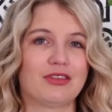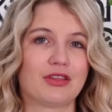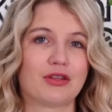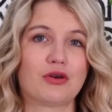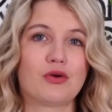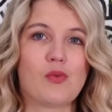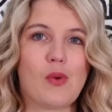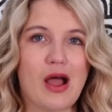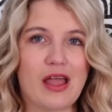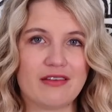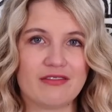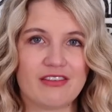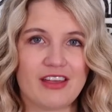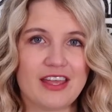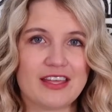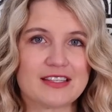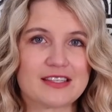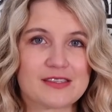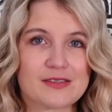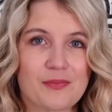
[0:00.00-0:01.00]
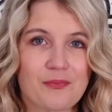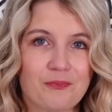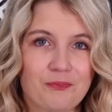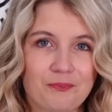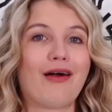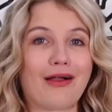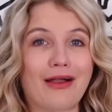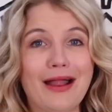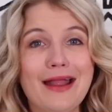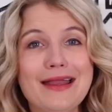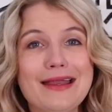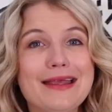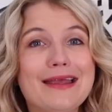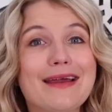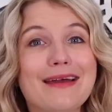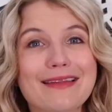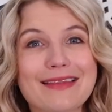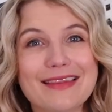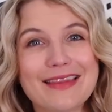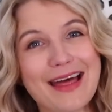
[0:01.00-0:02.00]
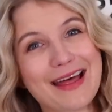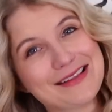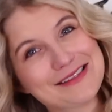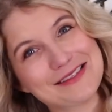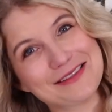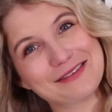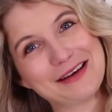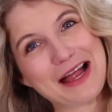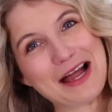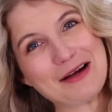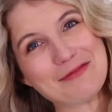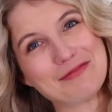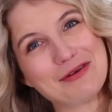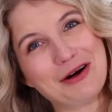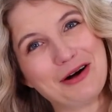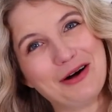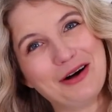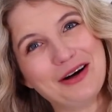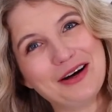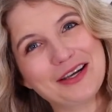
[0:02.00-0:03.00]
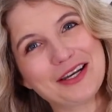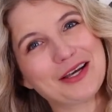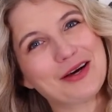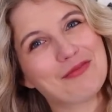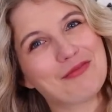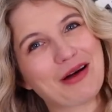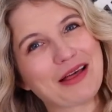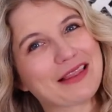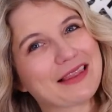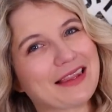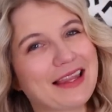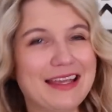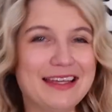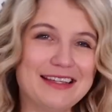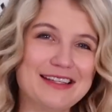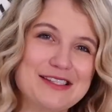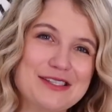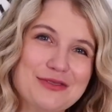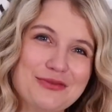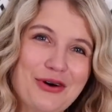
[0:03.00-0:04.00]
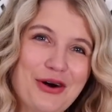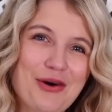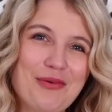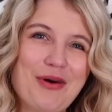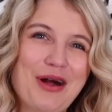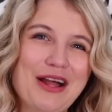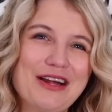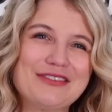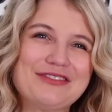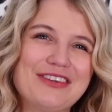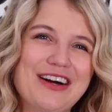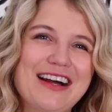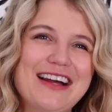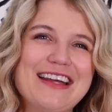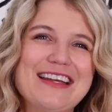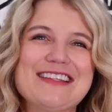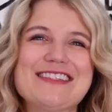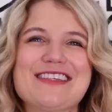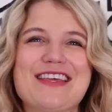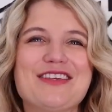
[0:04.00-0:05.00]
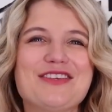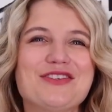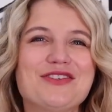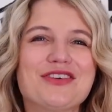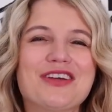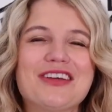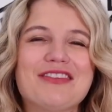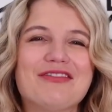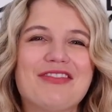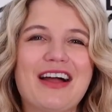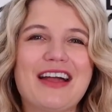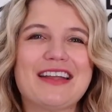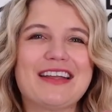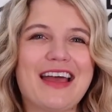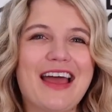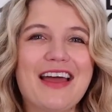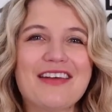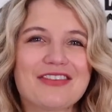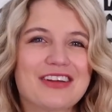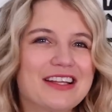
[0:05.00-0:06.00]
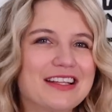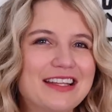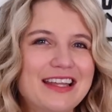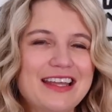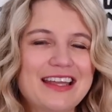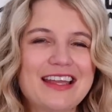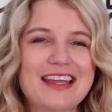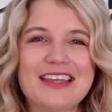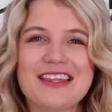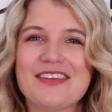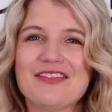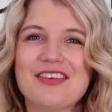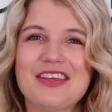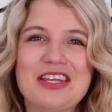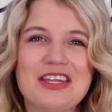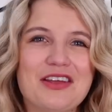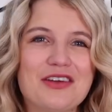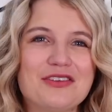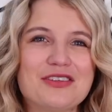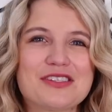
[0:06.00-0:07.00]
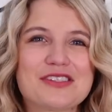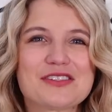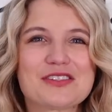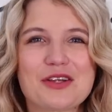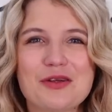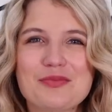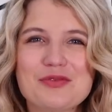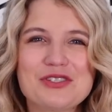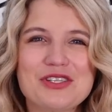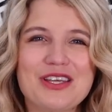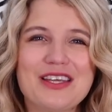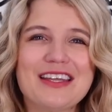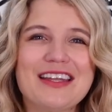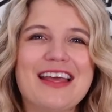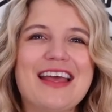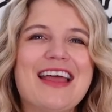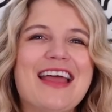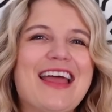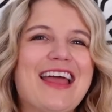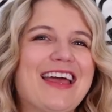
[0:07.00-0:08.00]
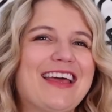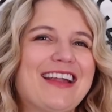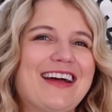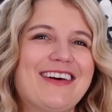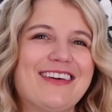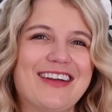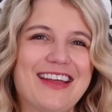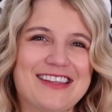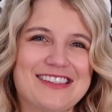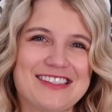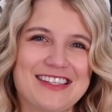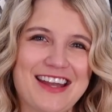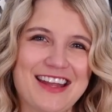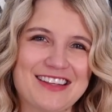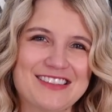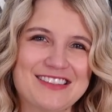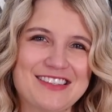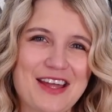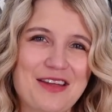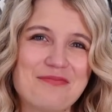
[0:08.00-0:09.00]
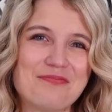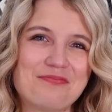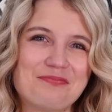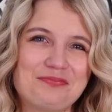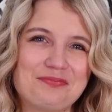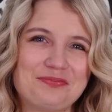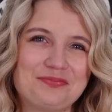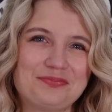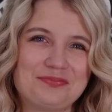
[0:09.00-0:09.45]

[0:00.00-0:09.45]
the little white vase. Alrighty, that's a wrap on my latest Walmart finds. You can find everything in the video description and I'll catch you next time.